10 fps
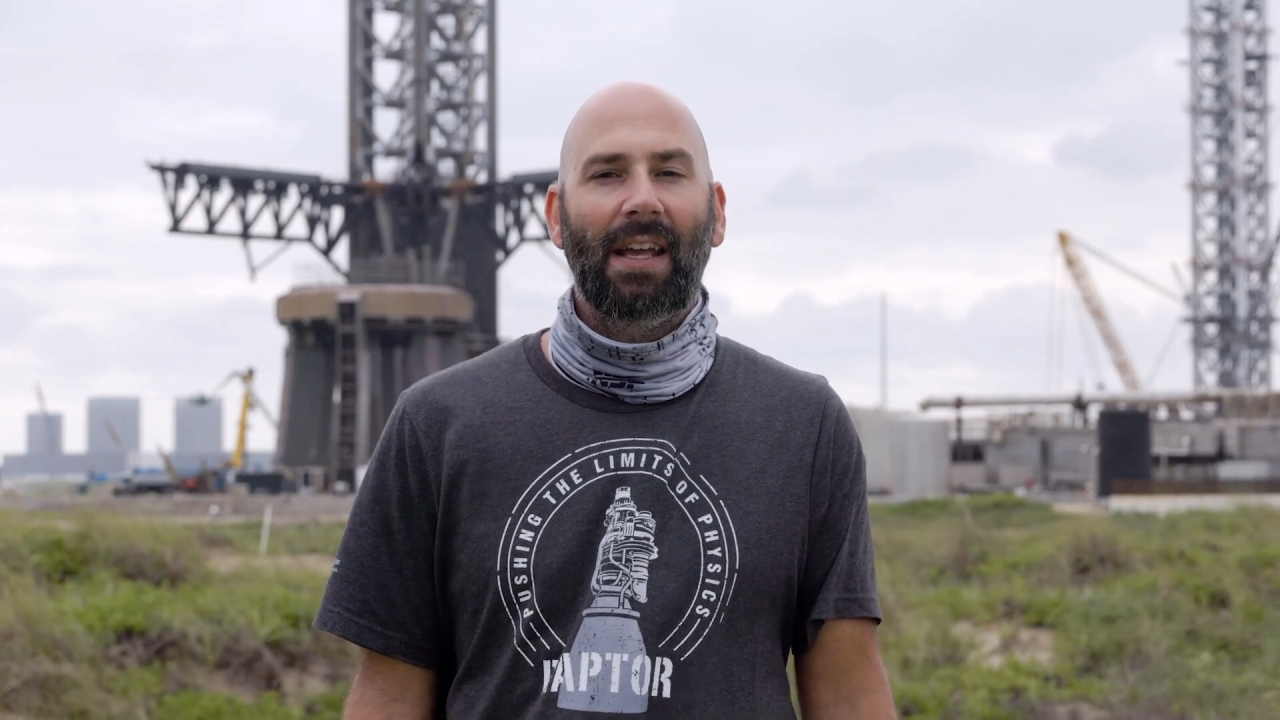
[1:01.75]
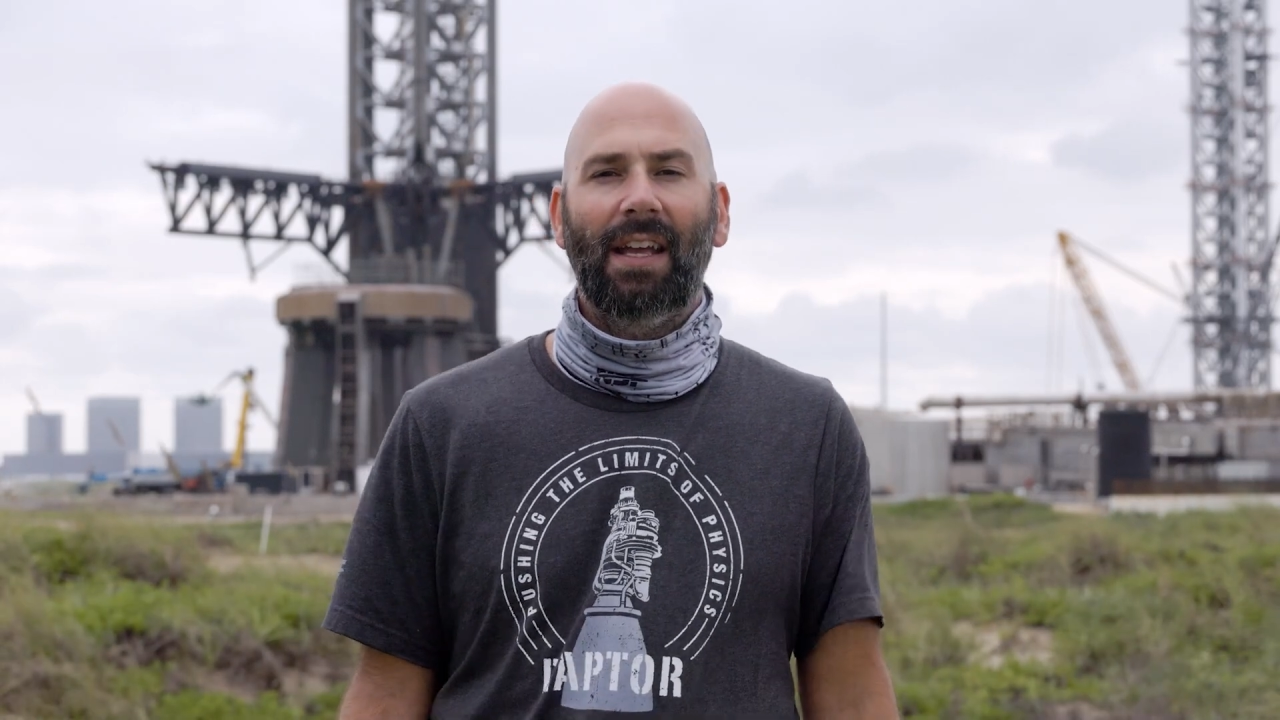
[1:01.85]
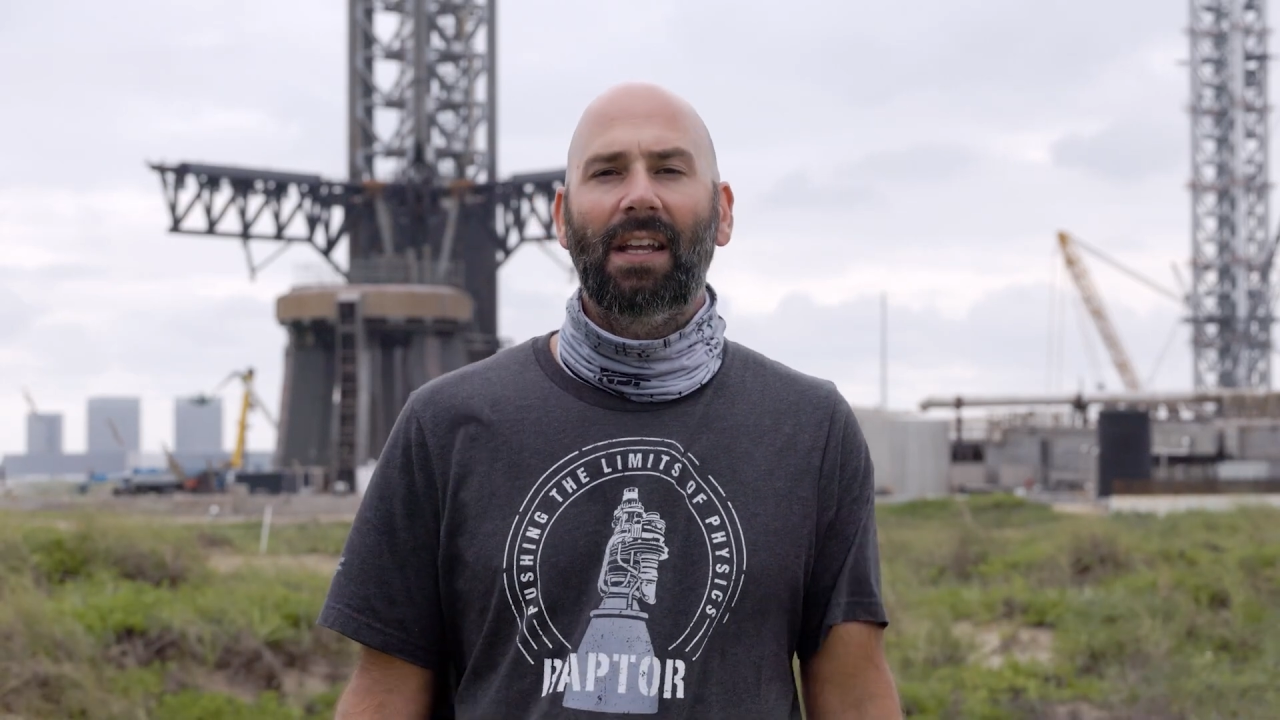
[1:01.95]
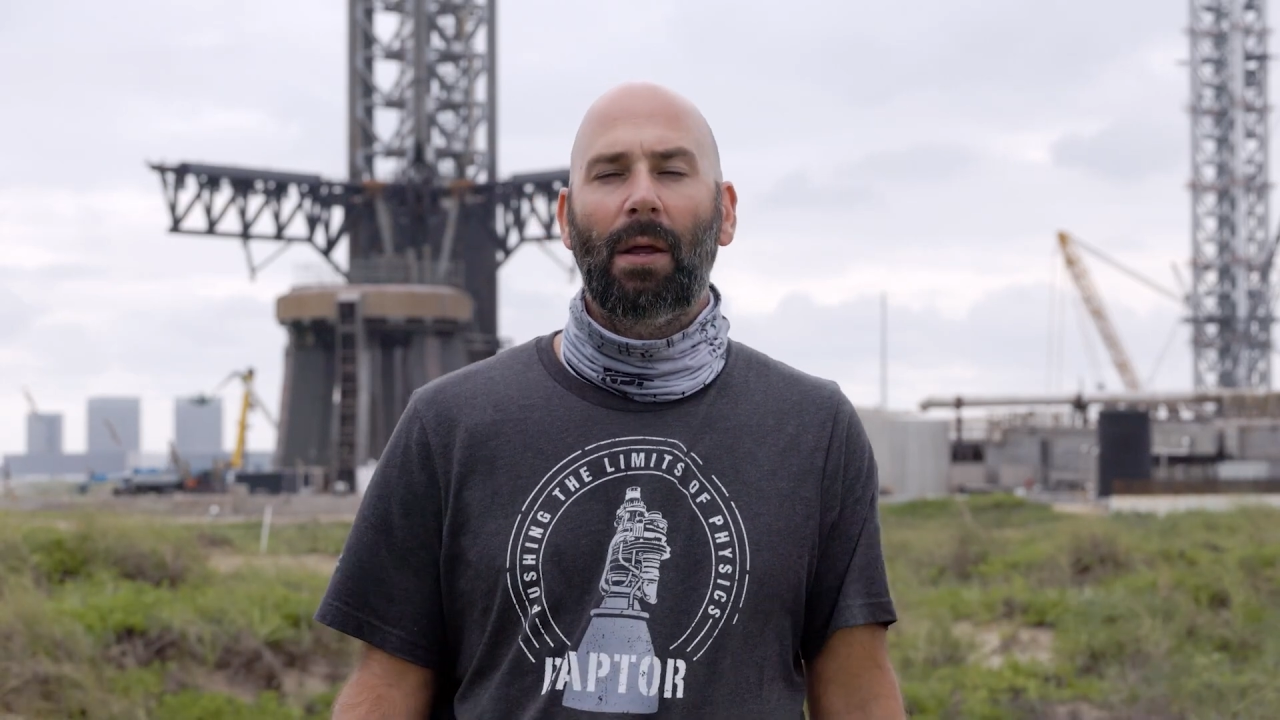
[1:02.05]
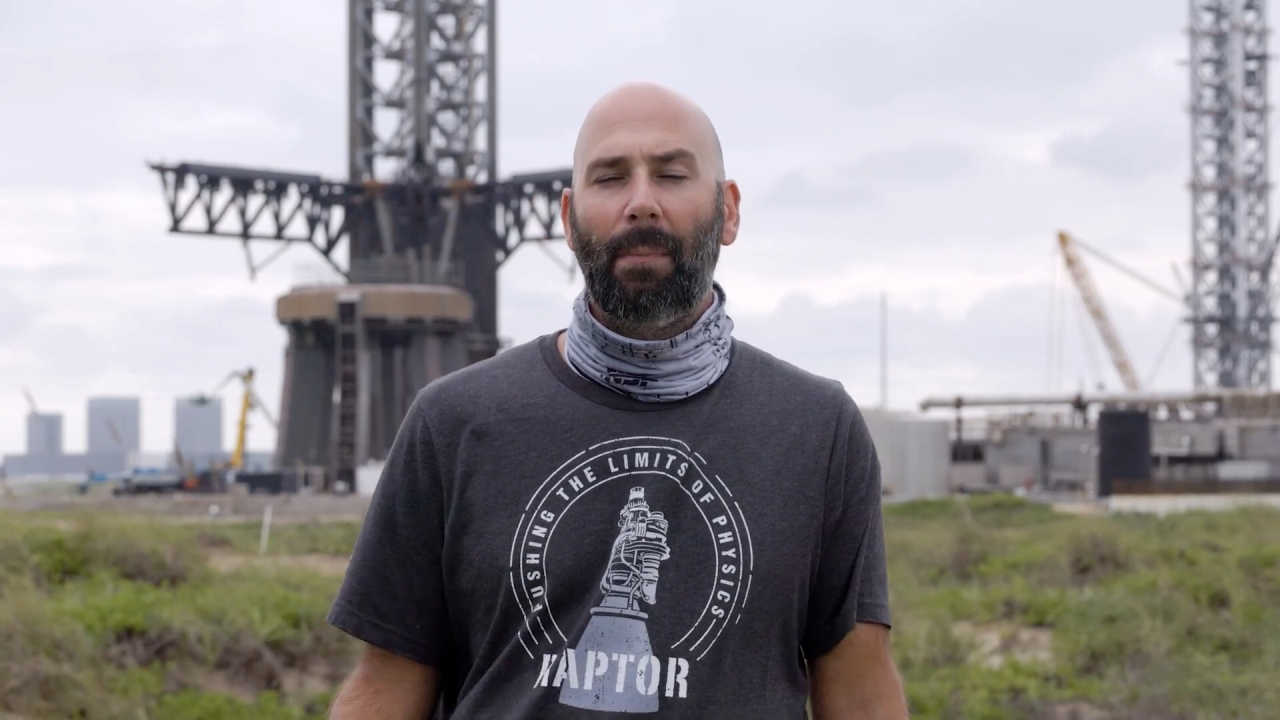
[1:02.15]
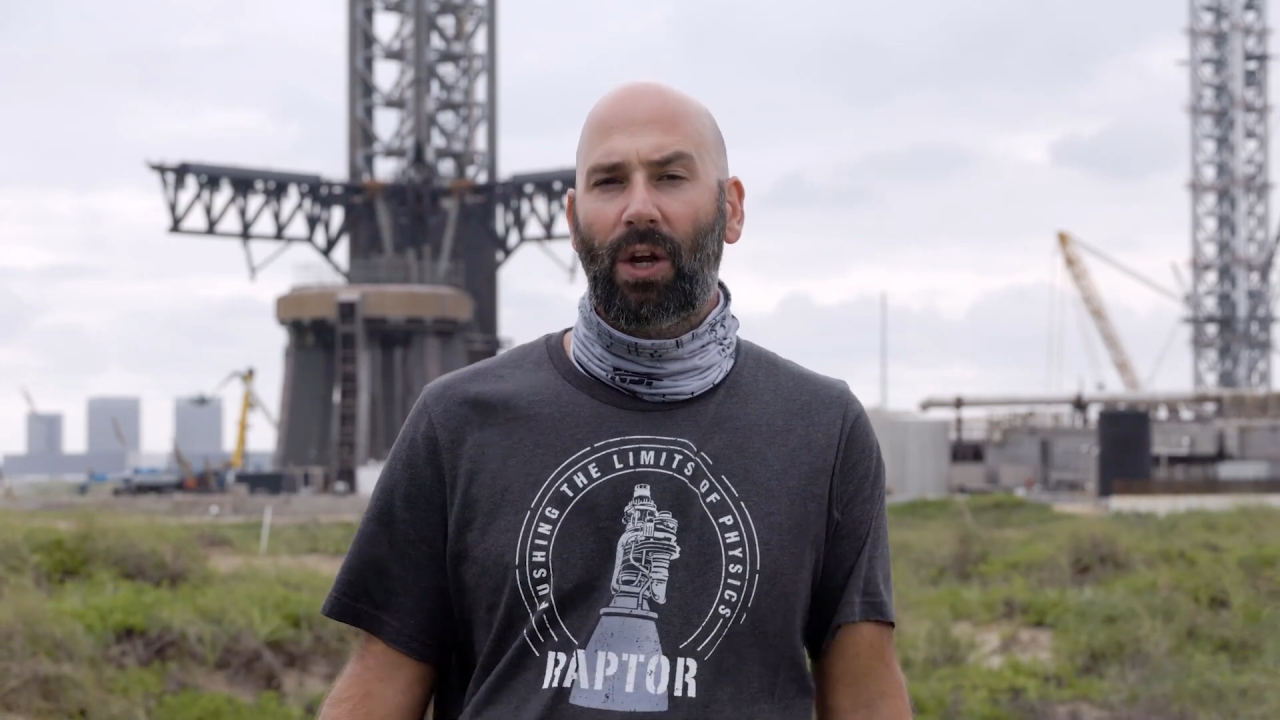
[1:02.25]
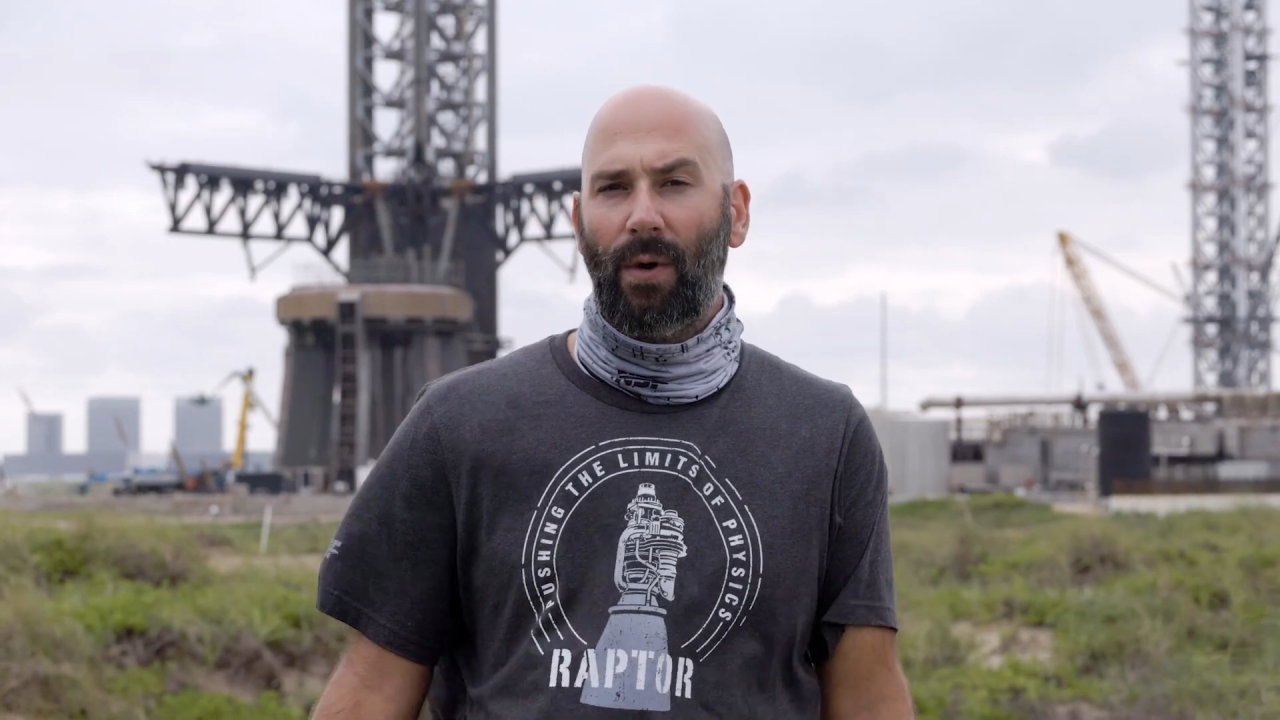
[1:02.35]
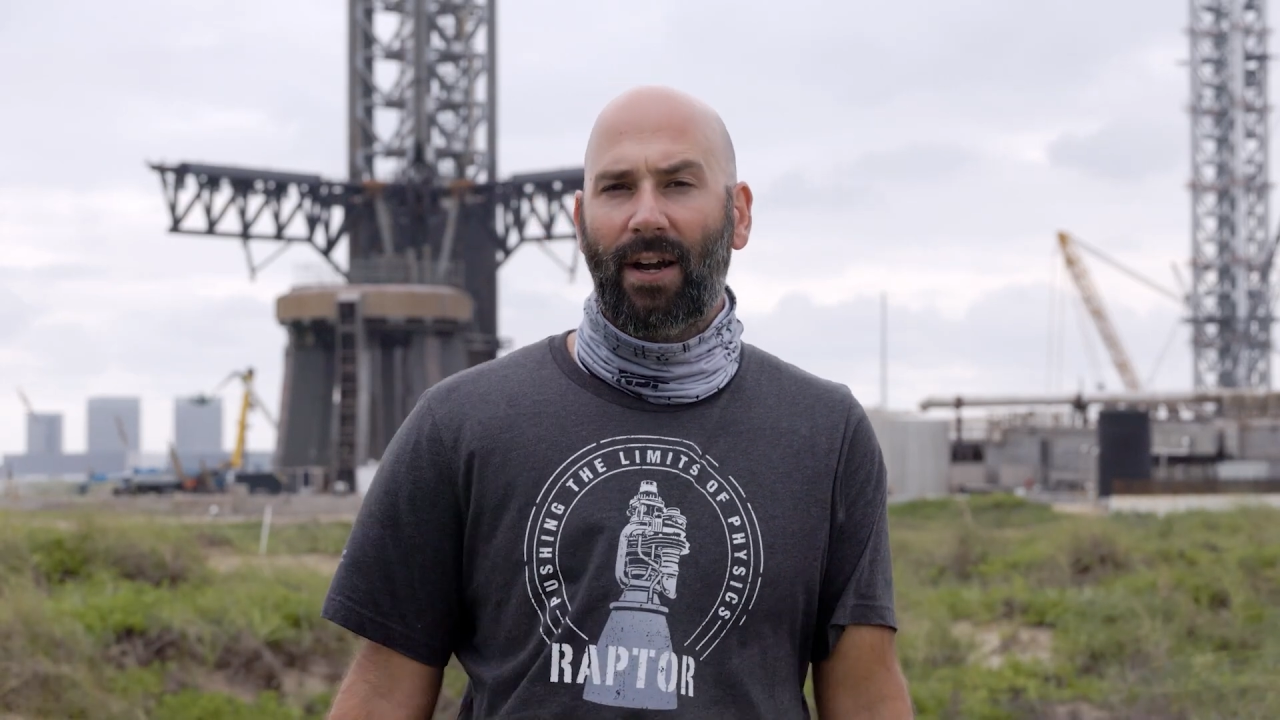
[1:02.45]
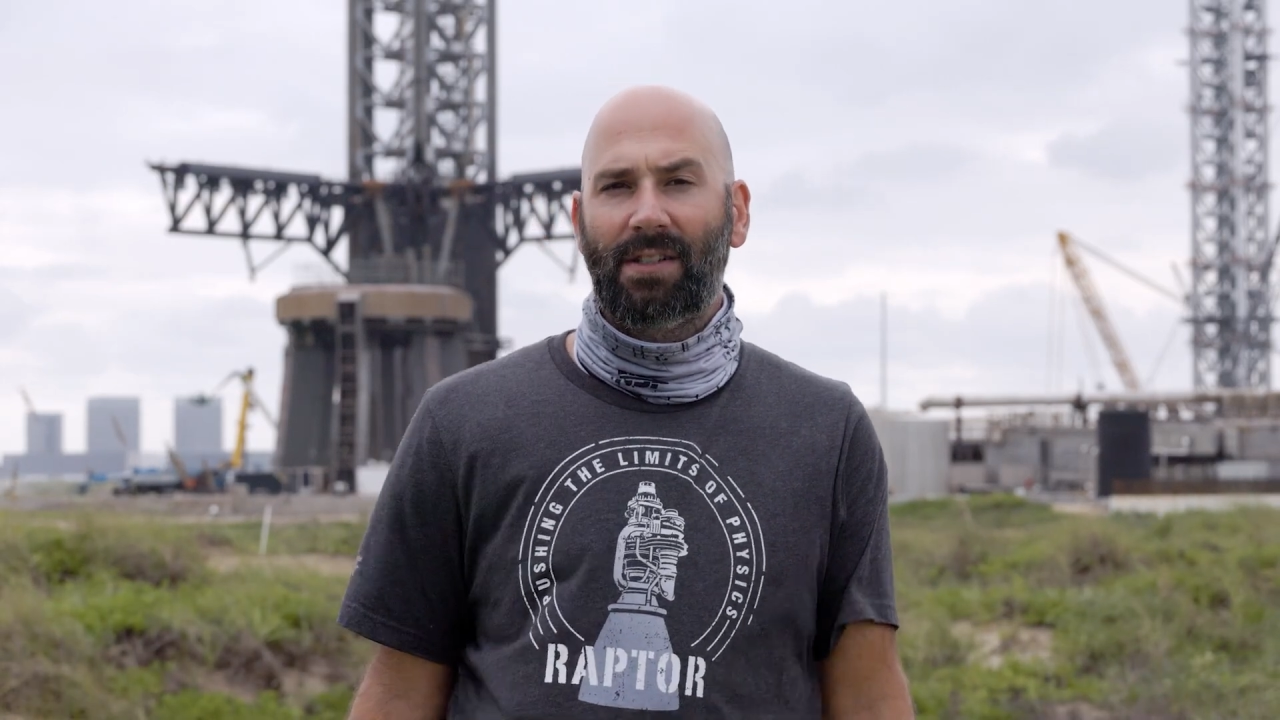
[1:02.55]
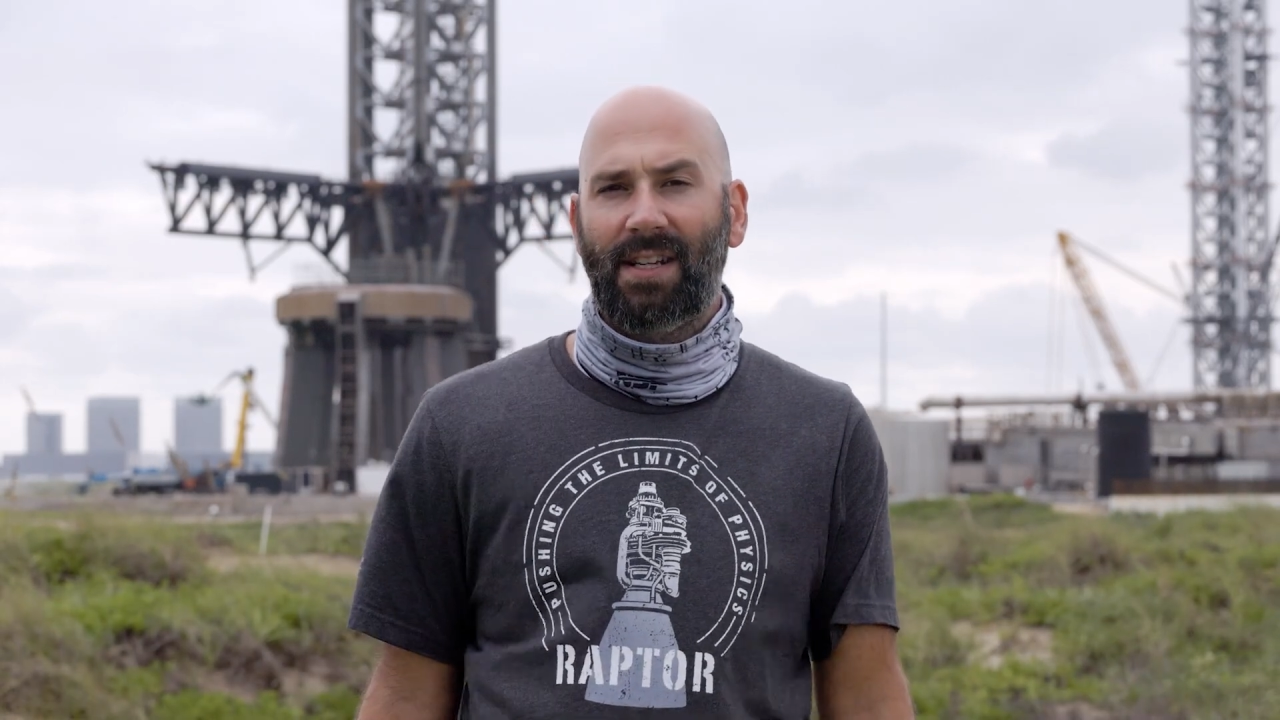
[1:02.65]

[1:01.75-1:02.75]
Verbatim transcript: in McGregor,